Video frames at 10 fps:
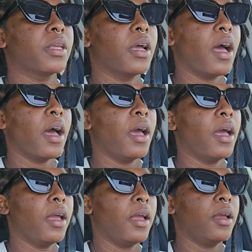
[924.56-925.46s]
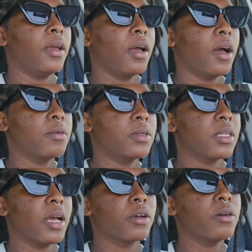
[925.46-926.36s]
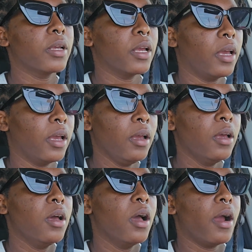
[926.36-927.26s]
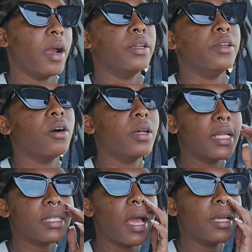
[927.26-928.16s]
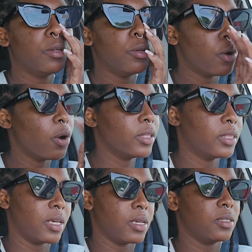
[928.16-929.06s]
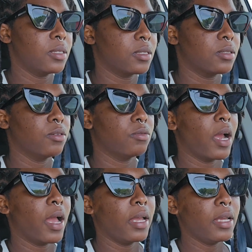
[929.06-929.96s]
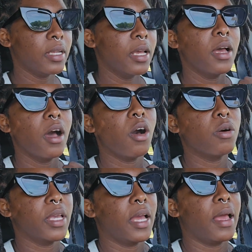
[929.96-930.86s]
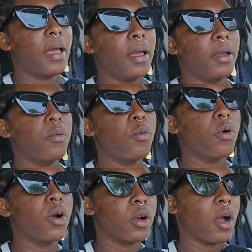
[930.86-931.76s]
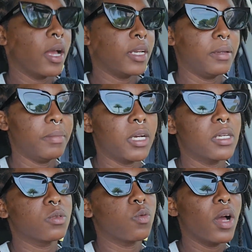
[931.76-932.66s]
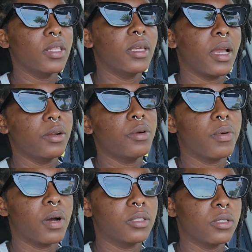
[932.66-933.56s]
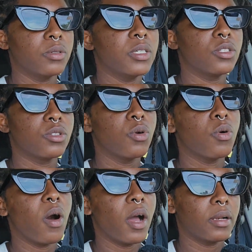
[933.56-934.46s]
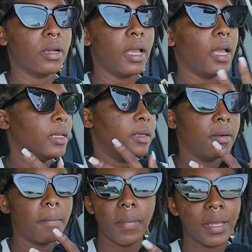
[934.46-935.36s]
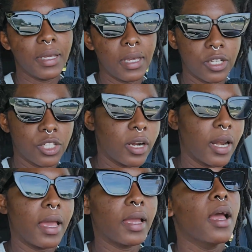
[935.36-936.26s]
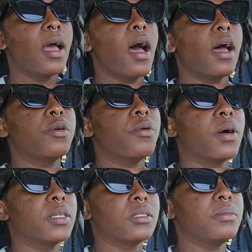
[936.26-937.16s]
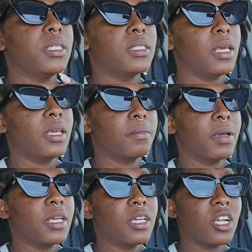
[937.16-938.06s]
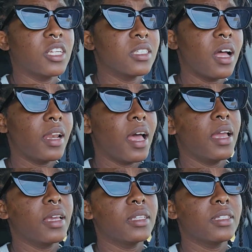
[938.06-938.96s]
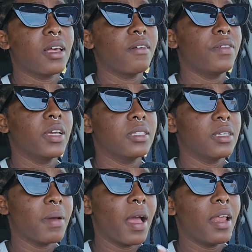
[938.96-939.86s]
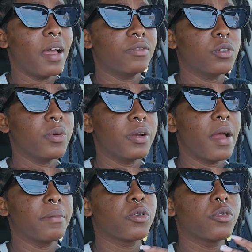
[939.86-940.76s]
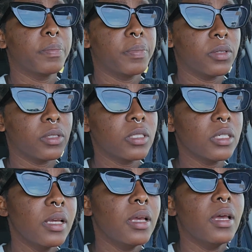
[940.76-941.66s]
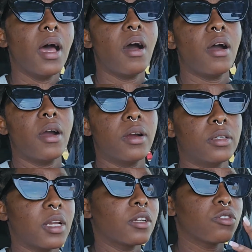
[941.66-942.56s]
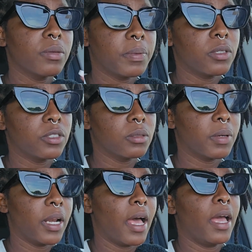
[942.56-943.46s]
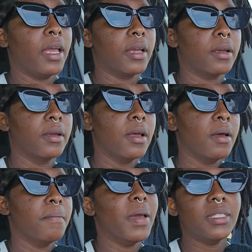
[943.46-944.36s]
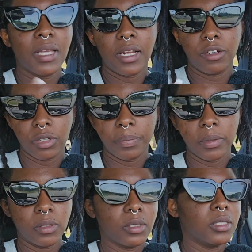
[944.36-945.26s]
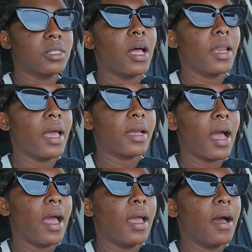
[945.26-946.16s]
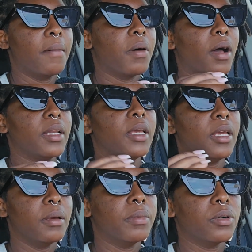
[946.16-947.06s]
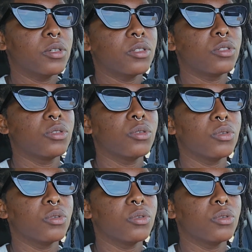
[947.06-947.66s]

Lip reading: I was like, okay, all right, now that I know this, right, how can I work on it? Because one thing I don't want to do is go on any medication. Like I don't want to be taking medication. It's not like it is affecting my life to where I'm crippled, or not crippled, but like mentally crippled. It's not like I am unable to